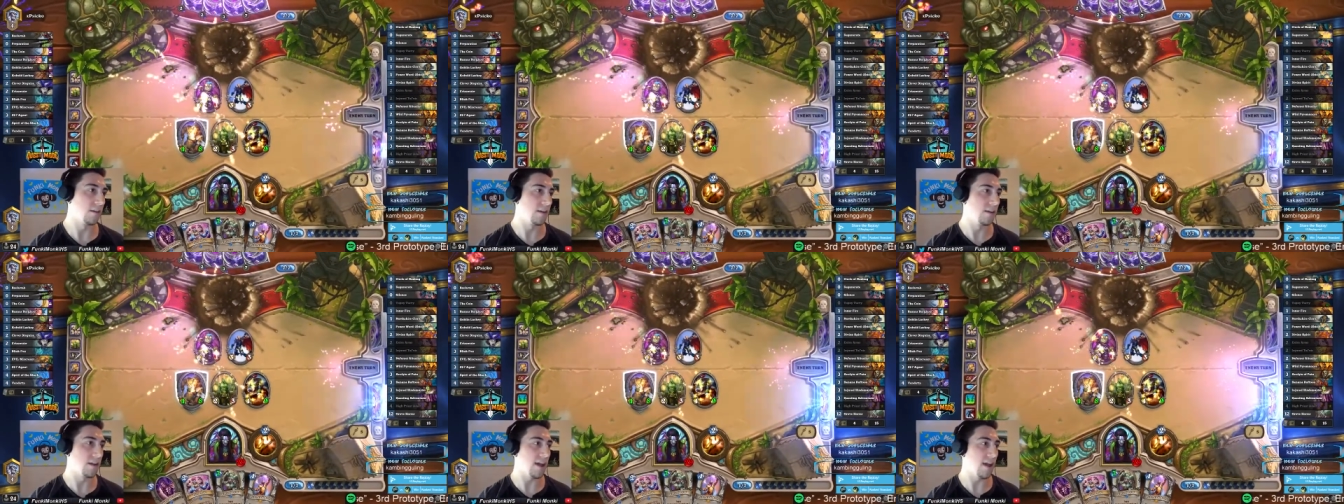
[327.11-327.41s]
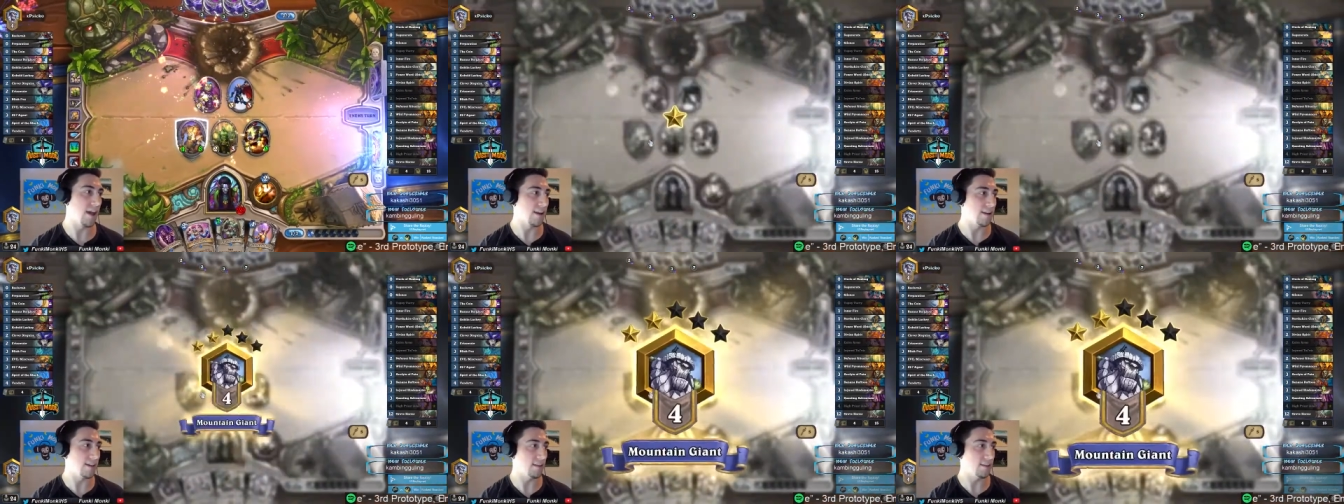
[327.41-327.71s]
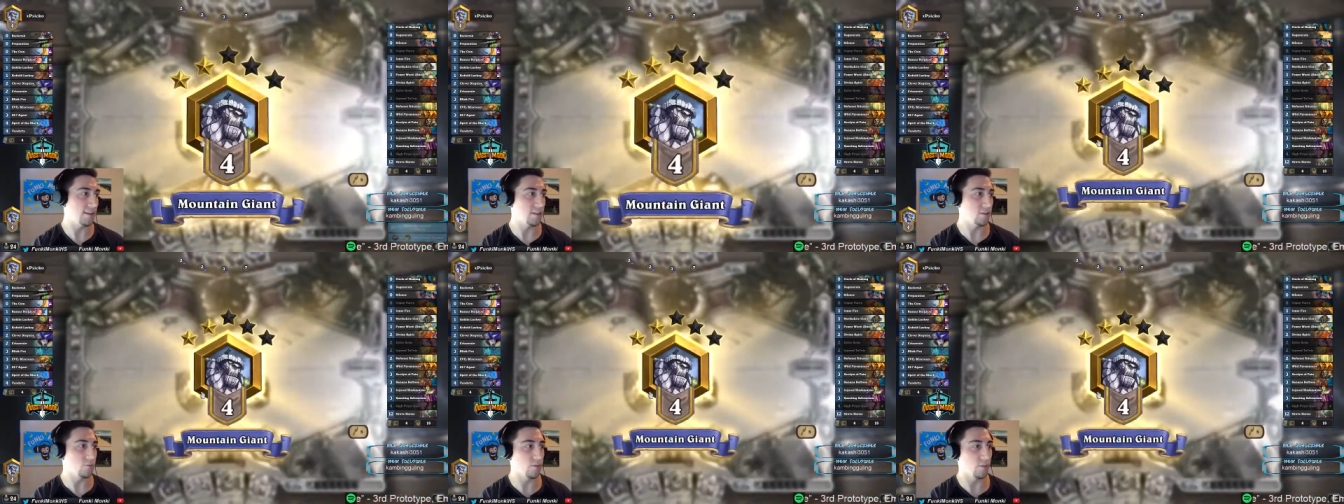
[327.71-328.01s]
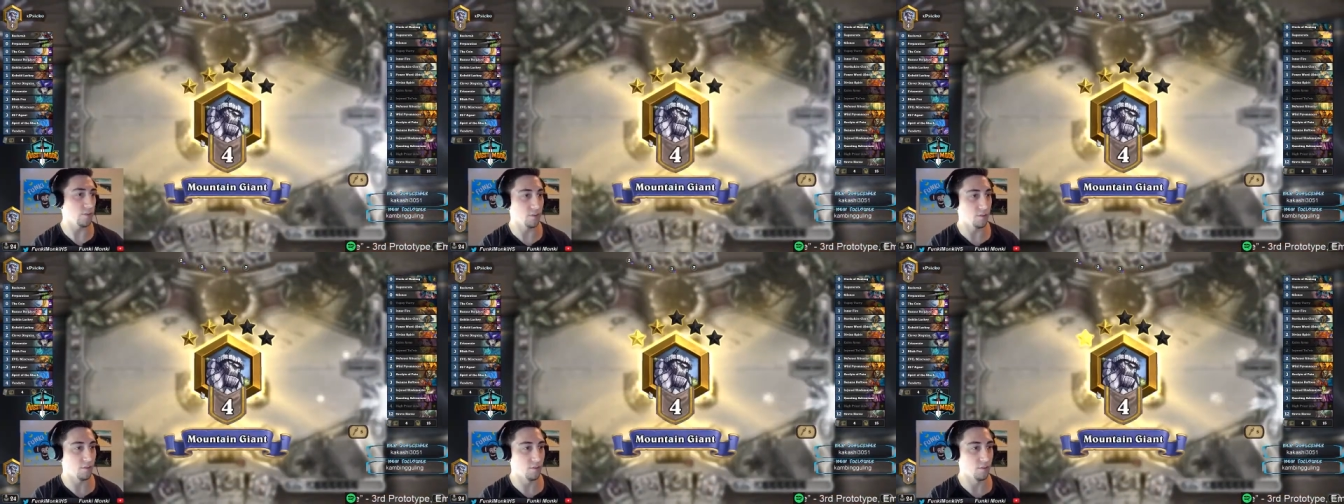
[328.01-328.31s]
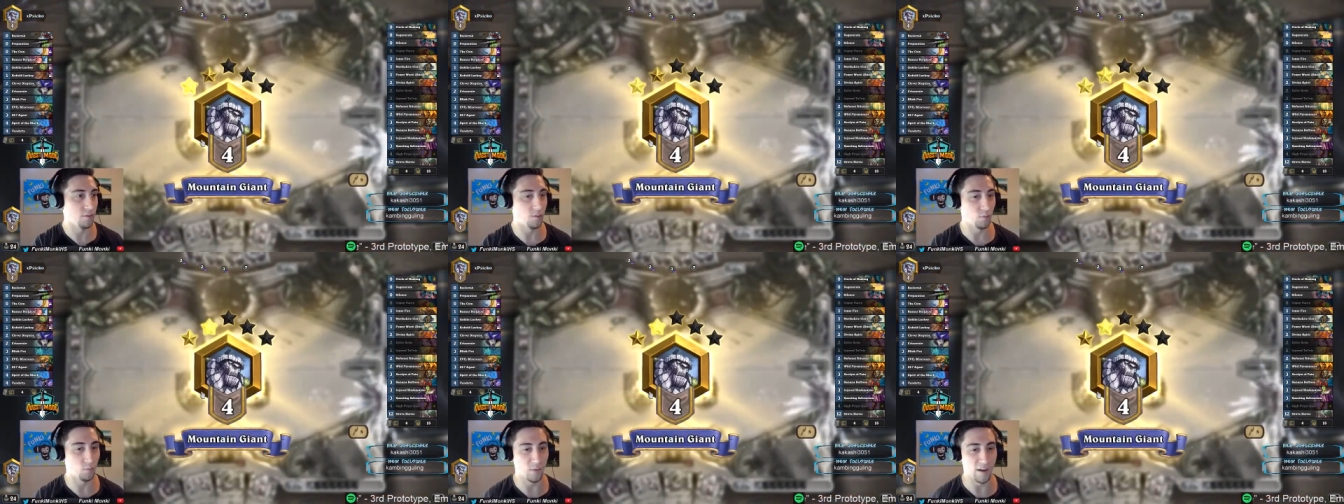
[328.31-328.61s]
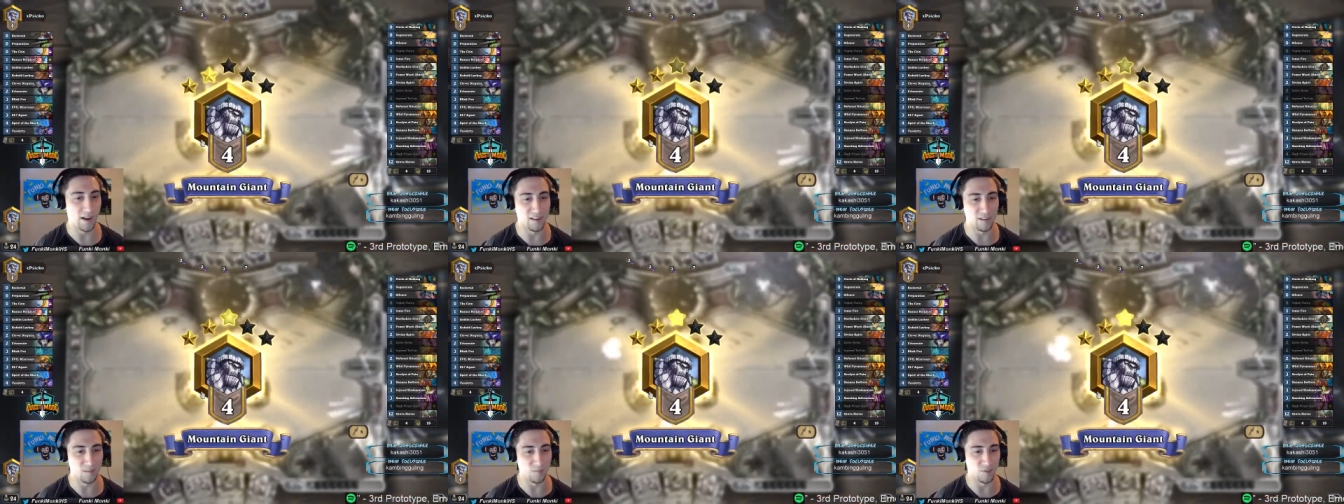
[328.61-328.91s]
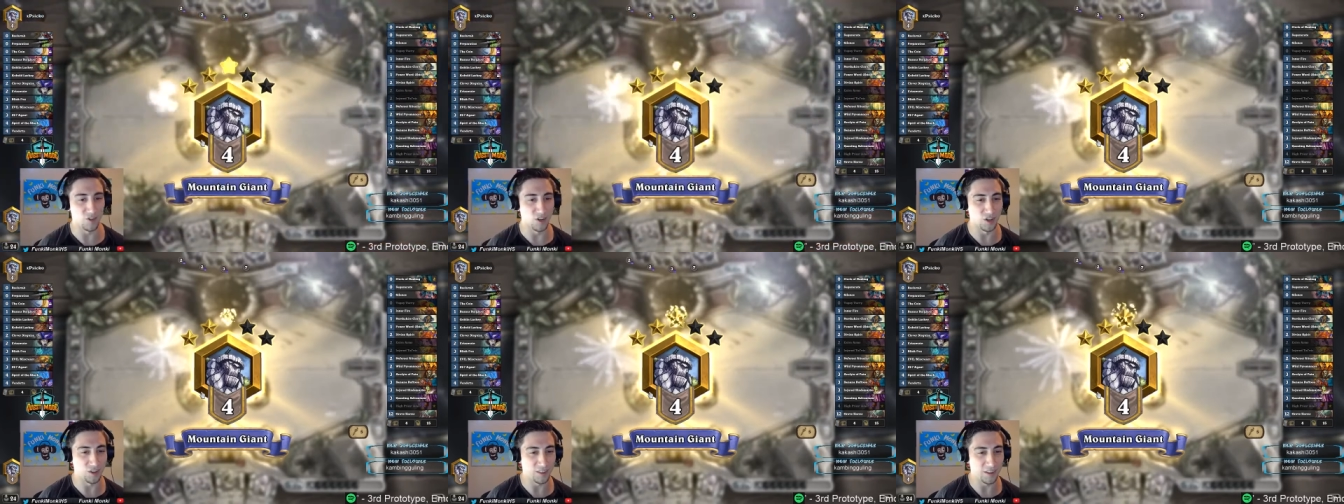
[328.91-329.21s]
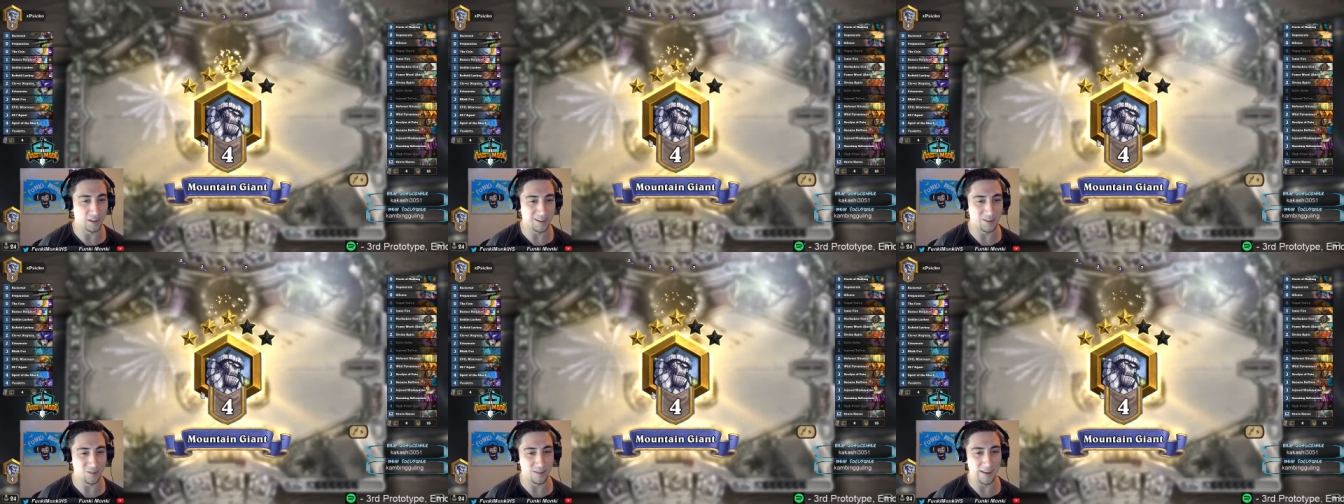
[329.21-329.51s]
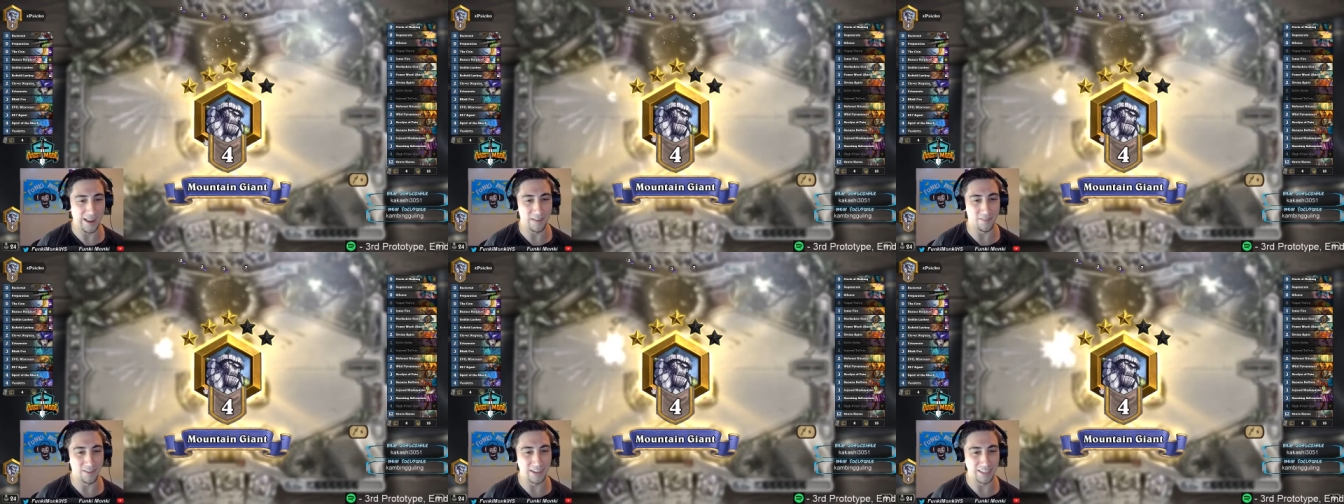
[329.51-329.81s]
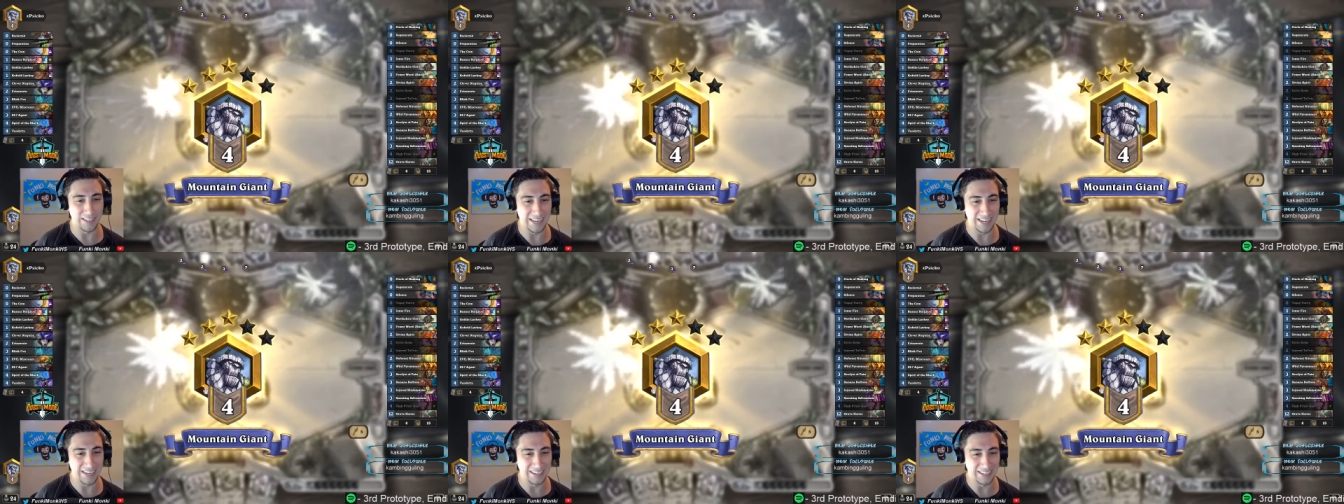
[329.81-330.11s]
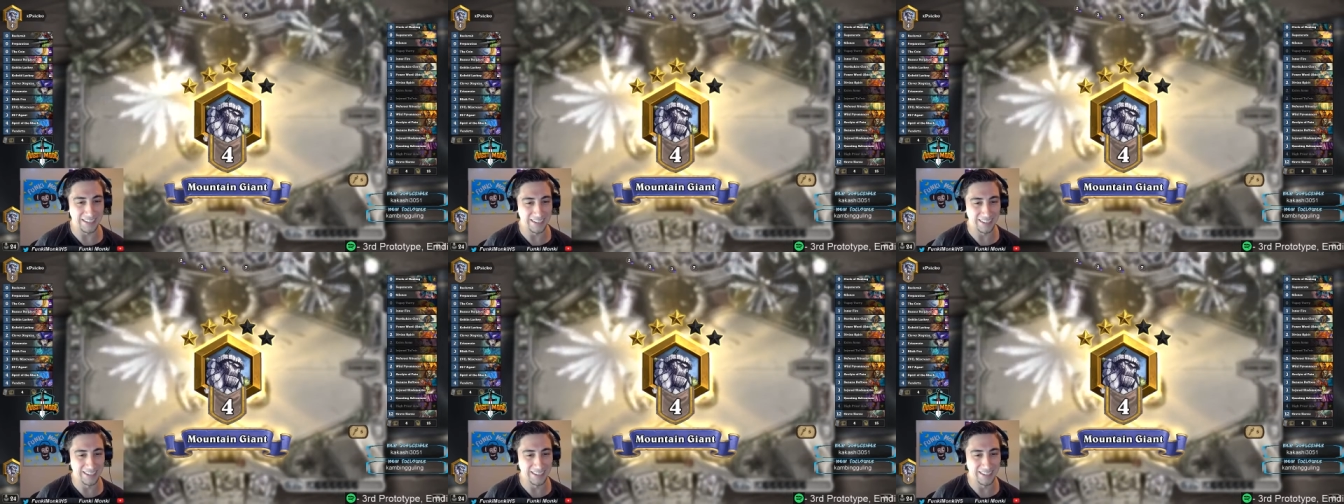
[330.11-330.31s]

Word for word: Not at least with the random junk that he would have in his hand.